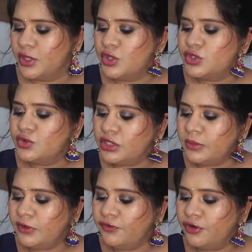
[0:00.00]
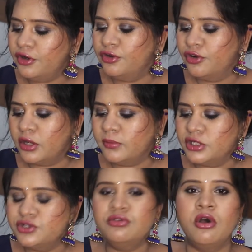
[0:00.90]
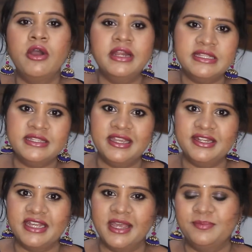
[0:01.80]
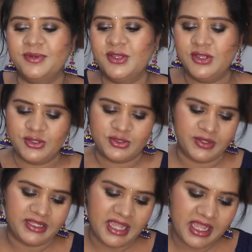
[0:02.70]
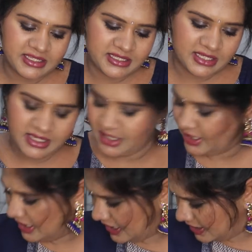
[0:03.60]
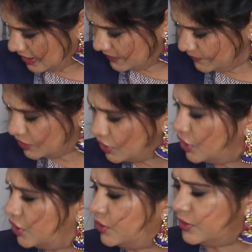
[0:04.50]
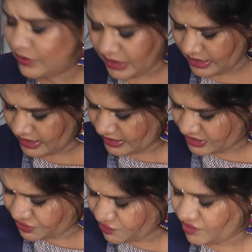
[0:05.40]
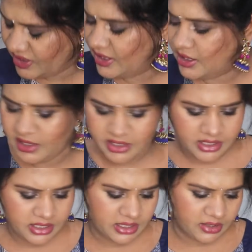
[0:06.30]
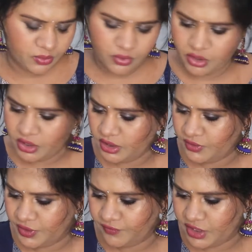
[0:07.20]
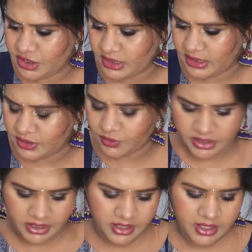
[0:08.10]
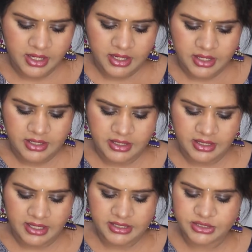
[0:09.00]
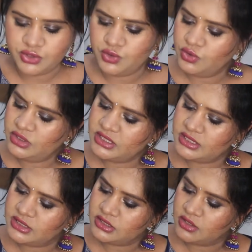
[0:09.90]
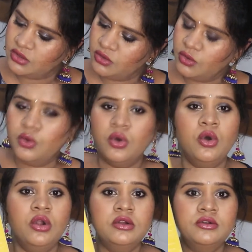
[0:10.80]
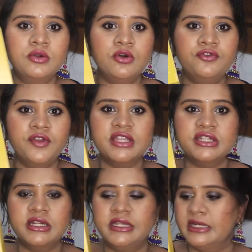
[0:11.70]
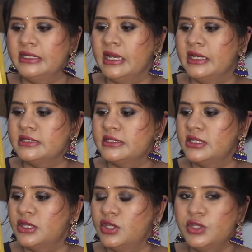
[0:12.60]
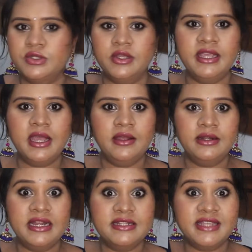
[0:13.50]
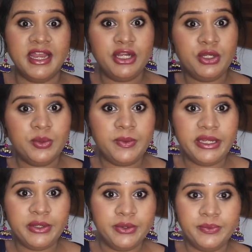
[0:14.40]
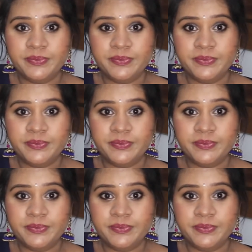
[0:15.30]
Suitable for normal to oily skin type. So yes, today let's try what facial kit. Okay, let's do this gold glow facial kit guys. So yeah, let's get into the video.